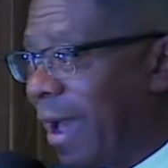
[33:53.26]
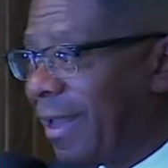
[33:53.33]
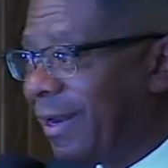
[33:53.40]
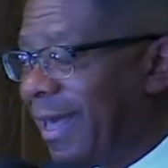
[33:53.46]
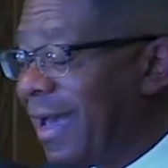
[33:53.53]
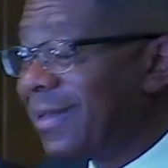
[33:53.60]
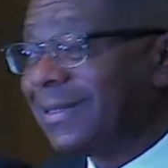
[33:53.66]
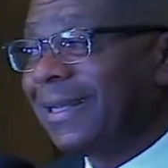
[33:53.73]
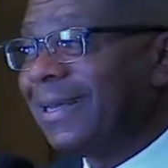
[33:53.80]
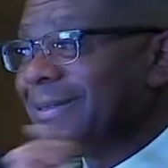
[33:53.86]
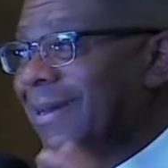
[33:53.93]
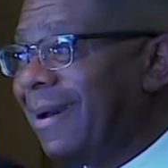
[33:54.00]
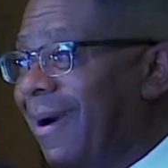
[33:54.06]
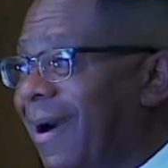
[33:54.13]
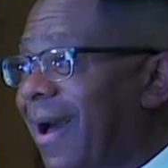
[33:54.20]
now and says,
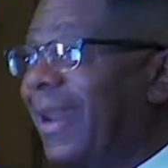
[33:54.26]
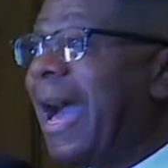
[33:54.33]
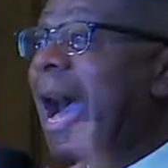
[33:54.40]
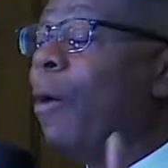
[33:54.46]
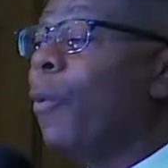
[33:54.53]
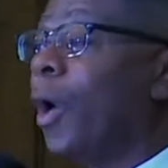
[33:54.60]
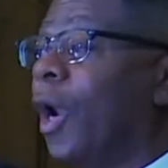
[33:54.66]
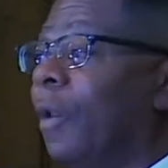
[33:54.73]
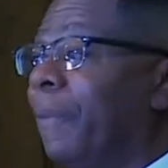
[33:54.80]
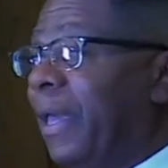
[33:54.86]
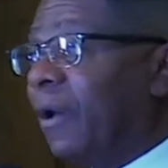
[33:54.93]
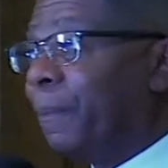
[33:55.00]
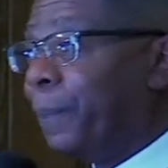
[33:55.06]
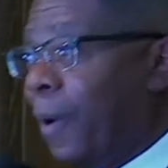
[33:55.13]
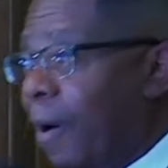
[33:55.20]
God, I want to
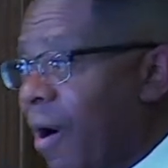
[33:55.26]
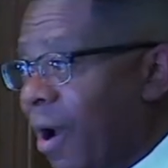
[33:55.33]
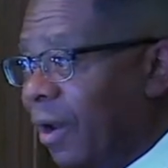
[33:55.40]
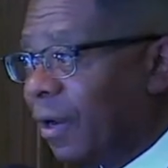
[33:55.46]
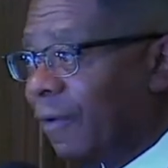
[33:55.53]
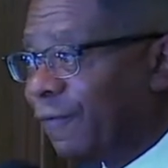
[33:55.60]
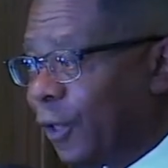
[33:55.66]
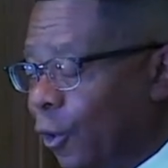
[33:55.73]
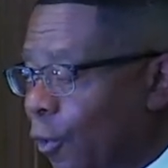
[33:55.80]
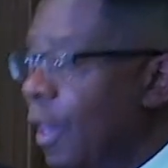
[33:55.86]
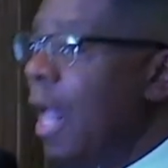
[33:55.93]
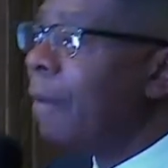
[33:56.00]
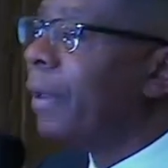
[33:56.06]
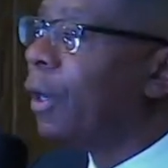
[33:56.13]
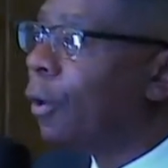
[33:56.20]
be a part of you,
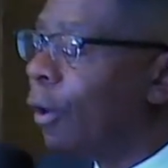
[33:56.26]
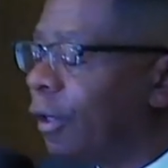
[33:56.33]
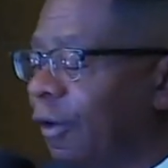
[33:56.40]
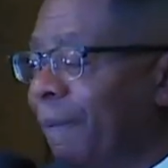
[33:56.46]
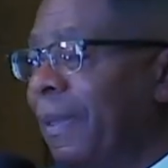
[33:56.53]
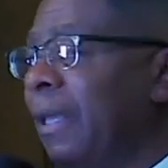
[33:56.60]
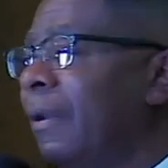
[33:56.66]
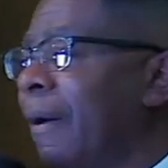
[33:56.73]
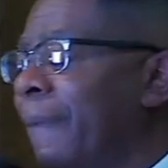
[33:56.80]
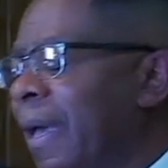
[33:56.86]
but in order to be, to be a